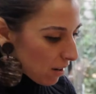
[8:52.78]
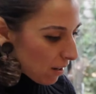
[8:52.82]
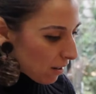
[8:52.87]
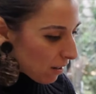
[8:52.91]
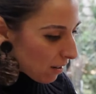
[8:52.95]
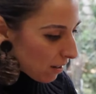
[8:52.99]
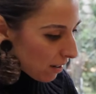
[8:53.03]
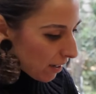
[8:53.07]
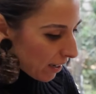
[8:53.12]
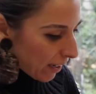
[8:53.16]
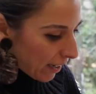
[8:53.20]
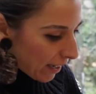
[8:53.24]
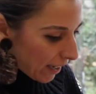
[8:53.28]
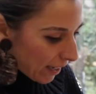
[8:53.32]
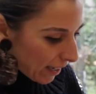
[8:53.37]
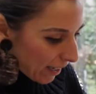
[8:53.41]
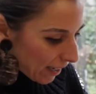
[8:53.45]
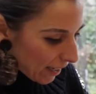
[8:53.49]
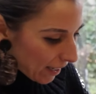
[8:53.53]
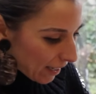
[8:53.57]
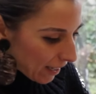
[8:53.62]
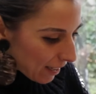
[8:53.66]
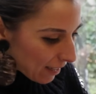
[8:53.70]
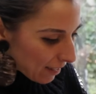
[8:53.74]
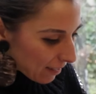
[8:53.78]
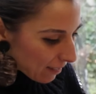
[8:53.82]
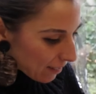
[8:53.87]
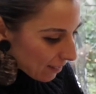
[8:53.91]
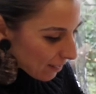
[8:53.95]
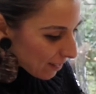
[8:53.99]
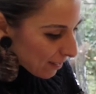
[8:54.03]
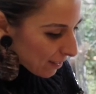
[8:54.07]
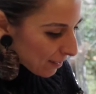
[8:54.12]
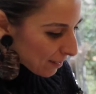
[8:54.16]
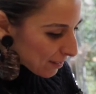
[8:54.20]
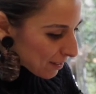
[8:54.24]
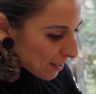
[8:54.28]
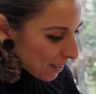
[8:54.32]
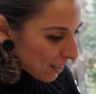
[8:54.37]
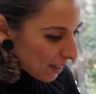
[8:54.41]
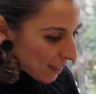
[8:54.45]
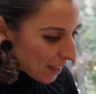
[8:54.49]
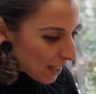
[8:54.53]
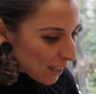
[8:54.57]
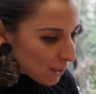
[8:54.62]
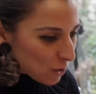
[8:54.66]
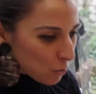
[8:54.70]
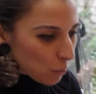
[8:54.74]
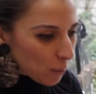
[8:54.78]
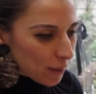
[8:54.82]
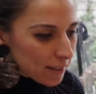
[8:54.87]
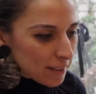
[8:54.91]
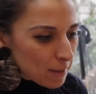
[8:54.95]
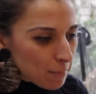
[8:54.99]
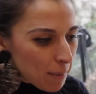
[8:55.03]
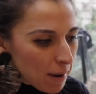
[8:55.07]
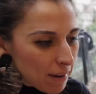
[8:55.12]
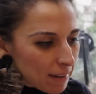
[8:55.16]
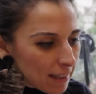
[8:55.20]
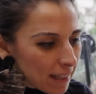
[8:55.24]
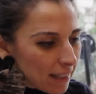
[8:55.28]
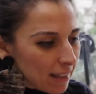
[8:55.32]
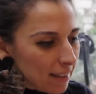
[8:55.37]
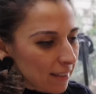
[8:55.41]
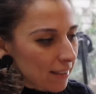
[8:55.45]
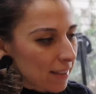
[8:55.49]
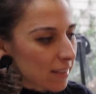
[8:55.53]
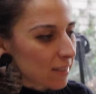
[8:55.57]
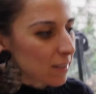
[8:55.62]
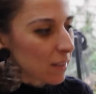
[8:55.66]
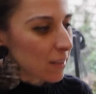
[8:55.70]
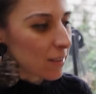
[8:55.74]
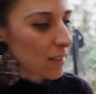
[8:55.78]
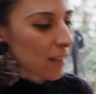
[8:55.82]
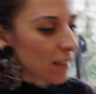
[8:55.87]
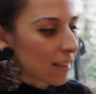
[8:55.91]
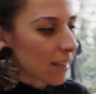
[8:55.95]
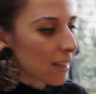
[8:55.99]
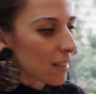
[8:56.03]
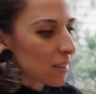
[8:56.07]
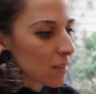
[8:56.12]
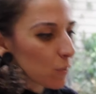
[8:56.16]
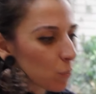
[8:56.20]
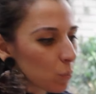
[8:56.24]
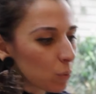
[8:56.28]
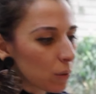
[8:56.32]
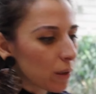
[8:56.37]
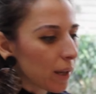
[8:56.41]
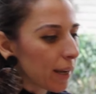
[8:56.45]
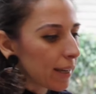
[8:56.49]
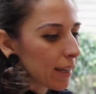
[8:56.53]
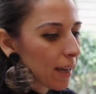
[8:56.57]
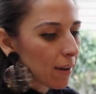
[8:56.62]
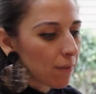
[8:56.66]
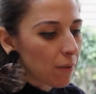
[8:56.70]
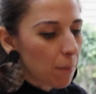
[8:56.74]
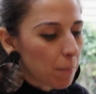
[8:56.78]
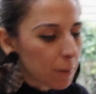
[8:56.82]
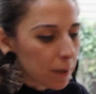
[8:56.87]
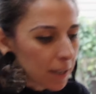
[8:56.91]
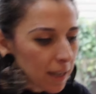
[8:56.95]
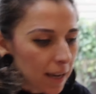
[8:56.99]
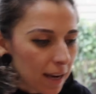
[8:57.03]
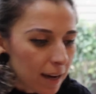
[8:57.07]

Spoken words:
I did think twice about getting this because I guess, like everybody